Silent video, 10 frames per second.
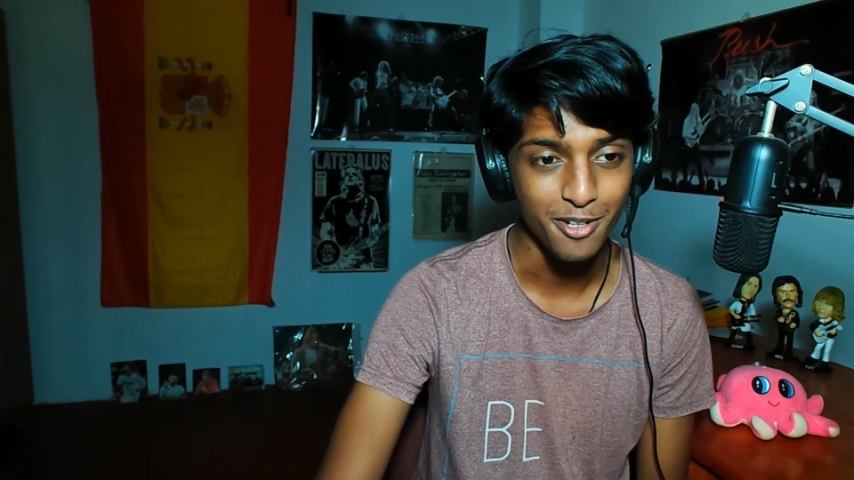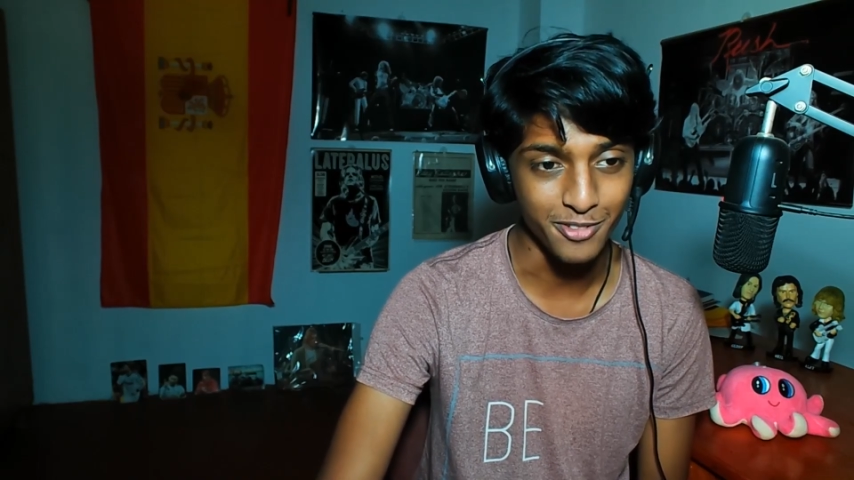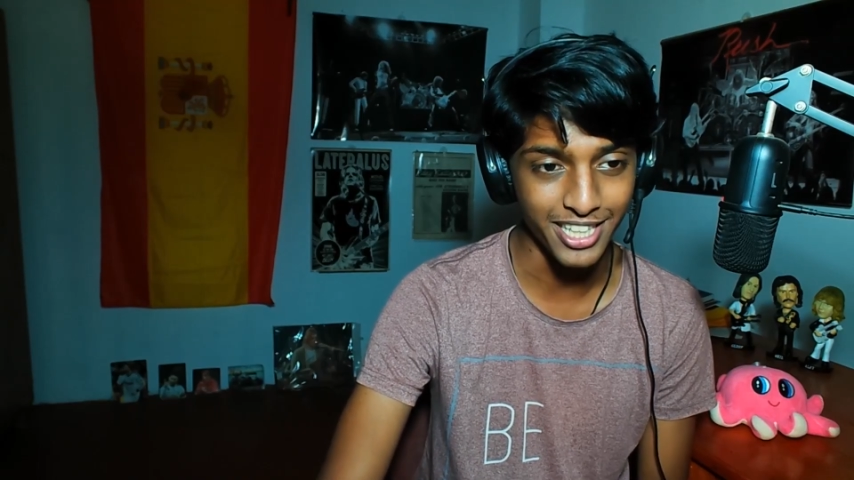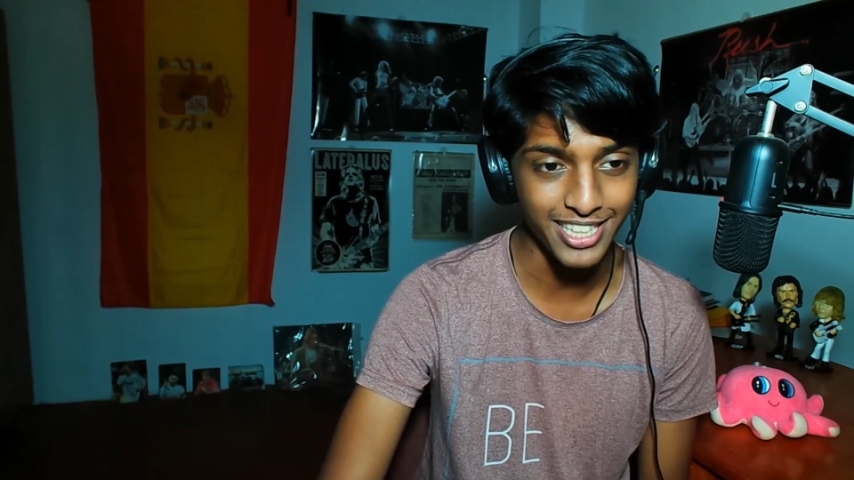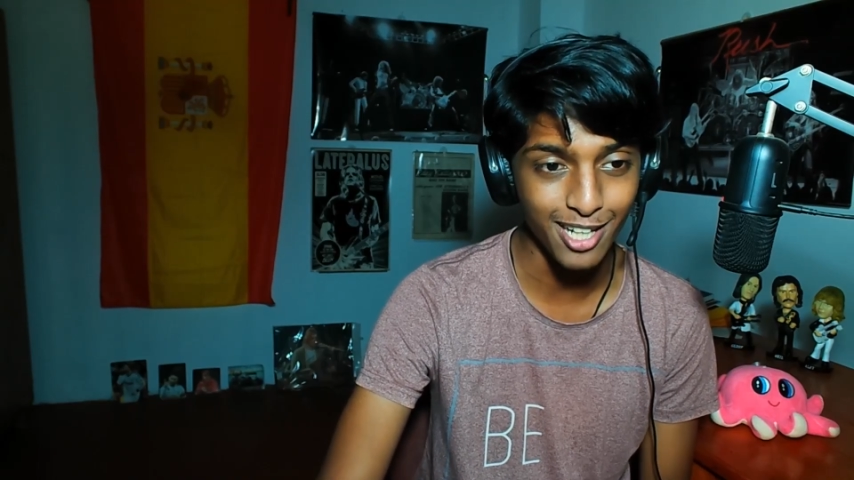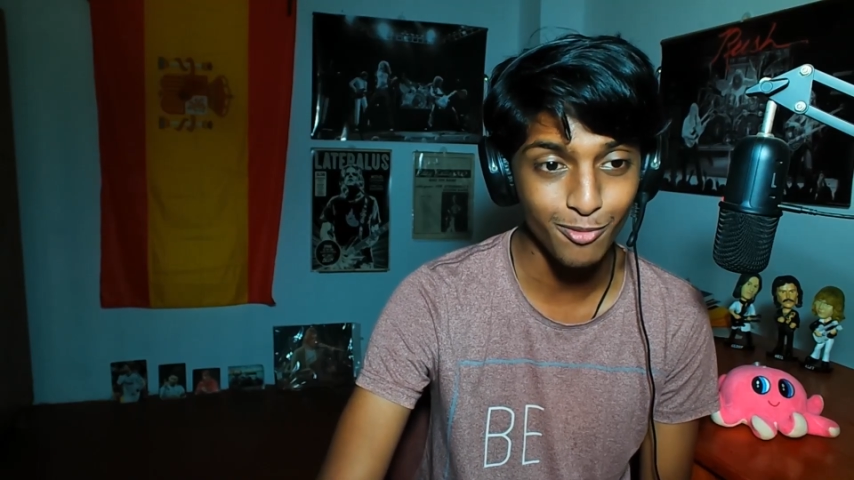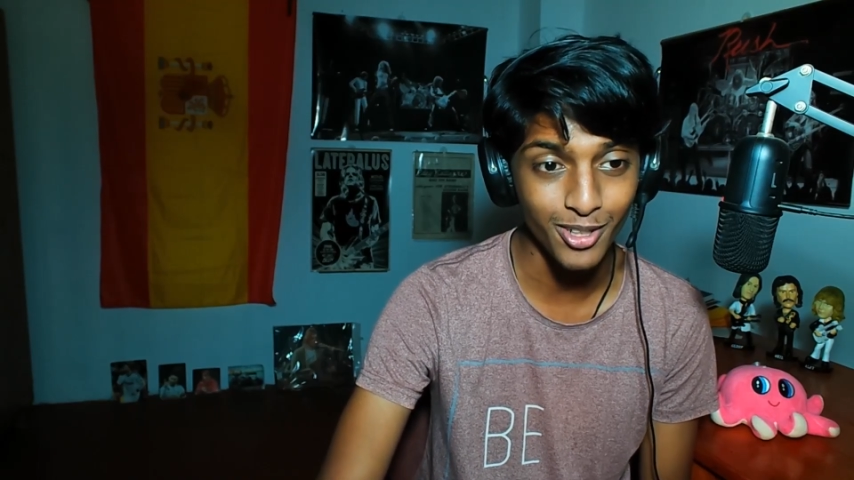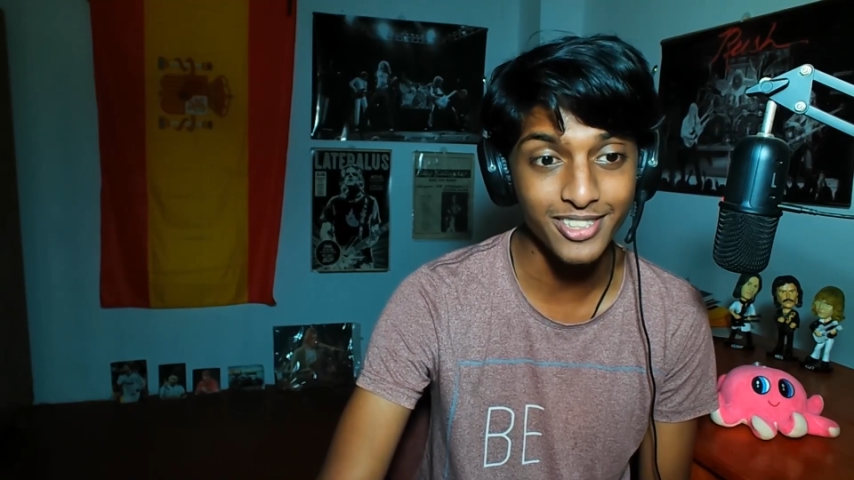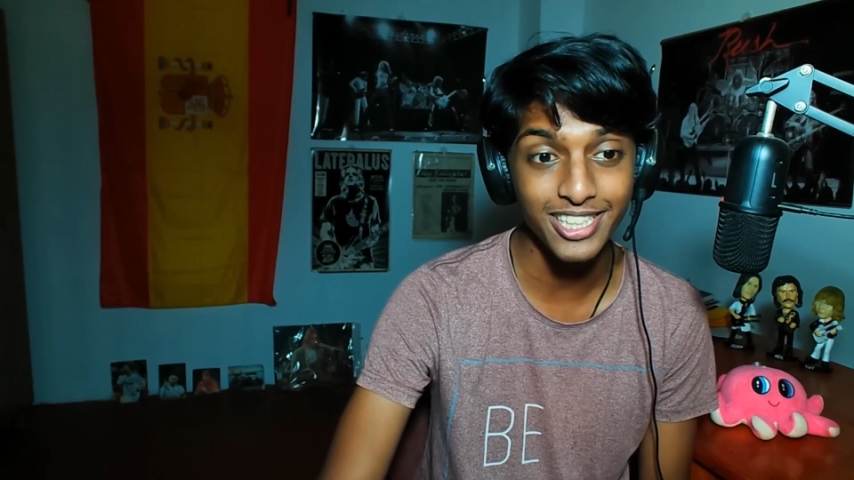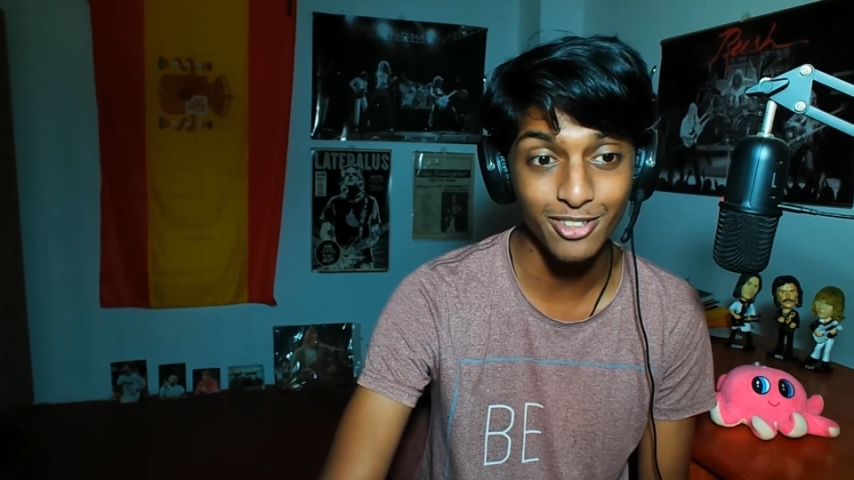we are young,
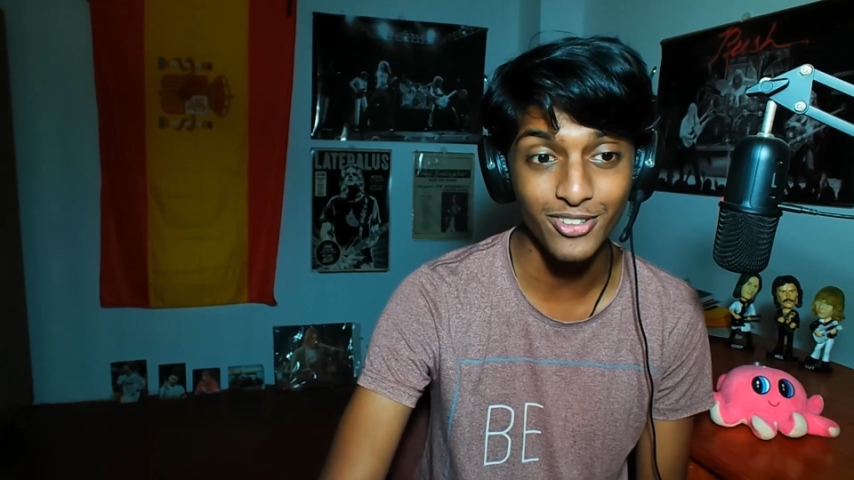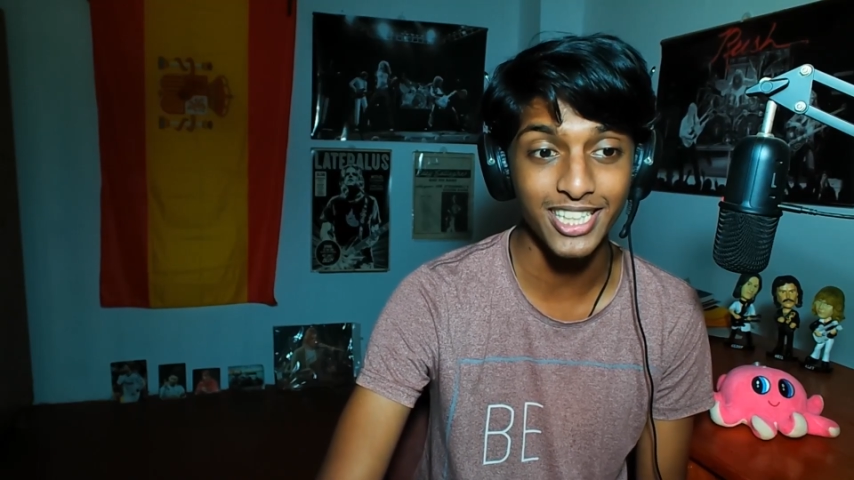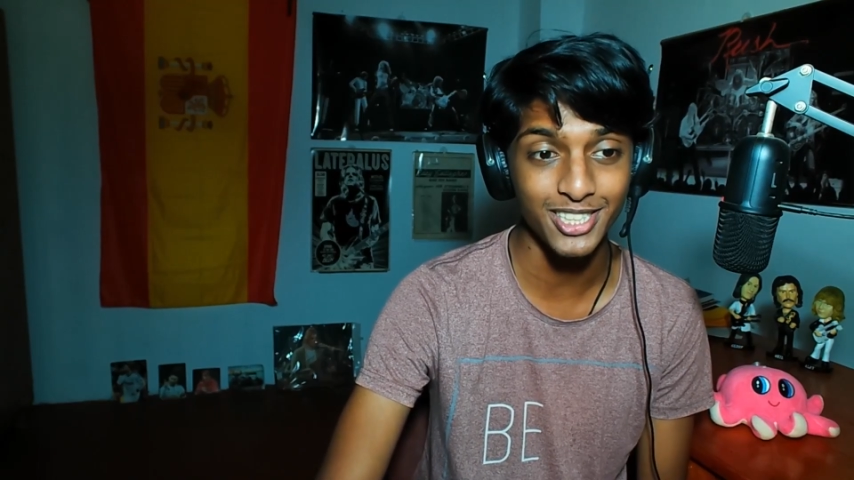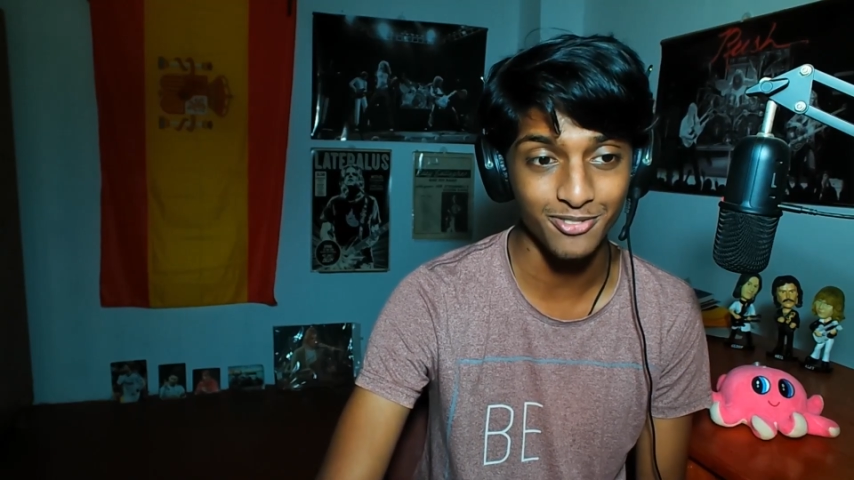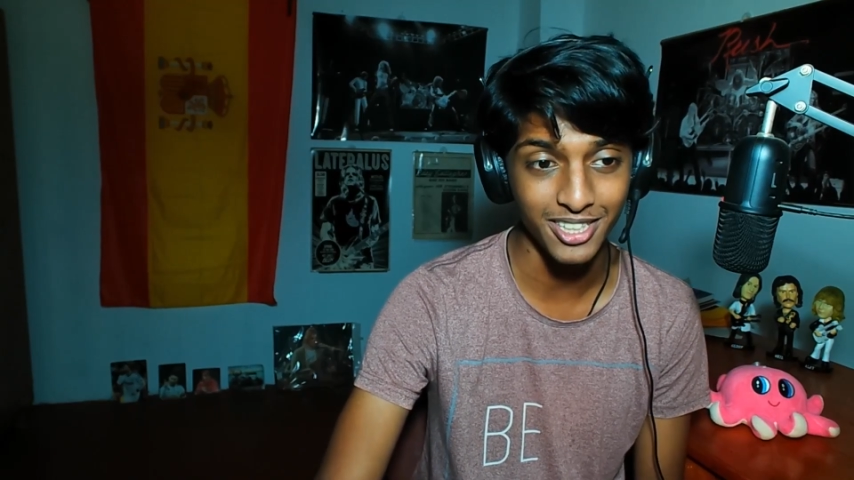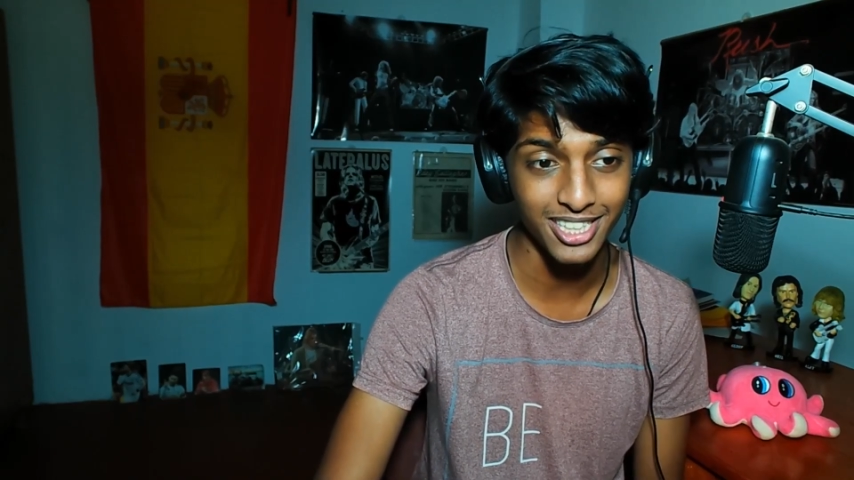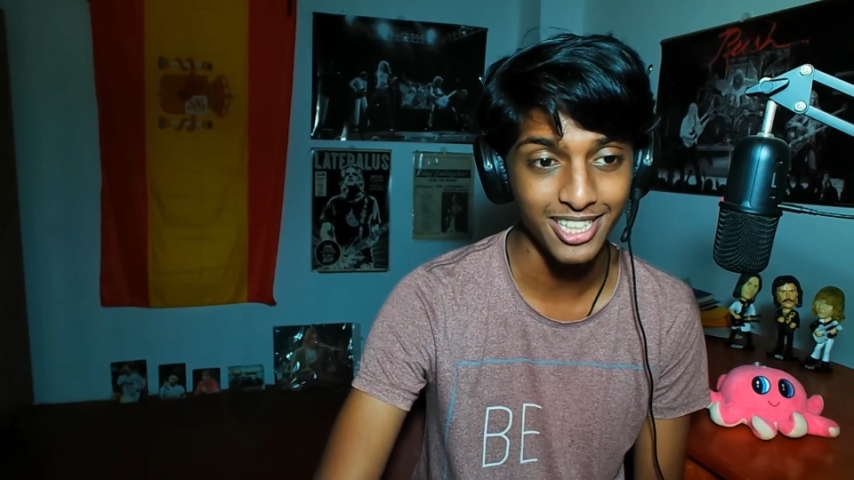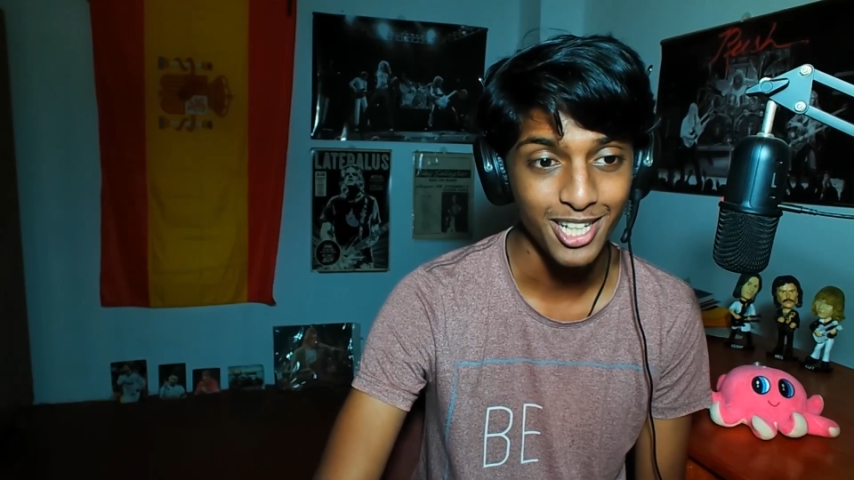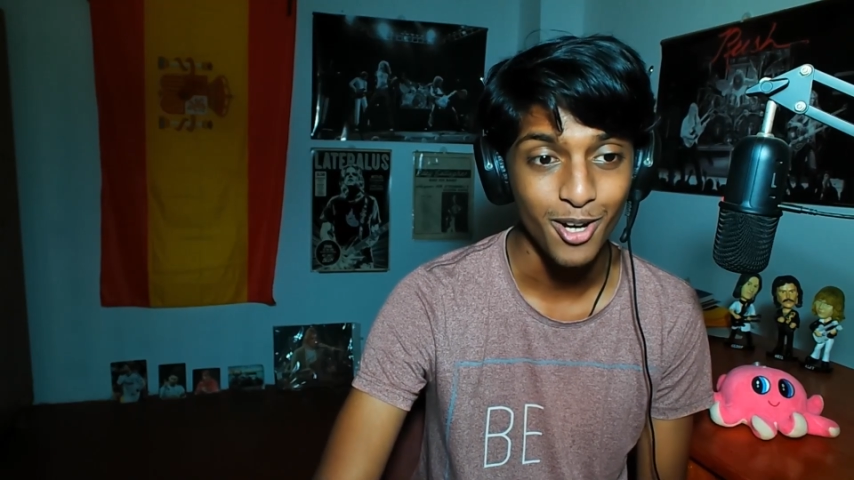wandering the face of earth,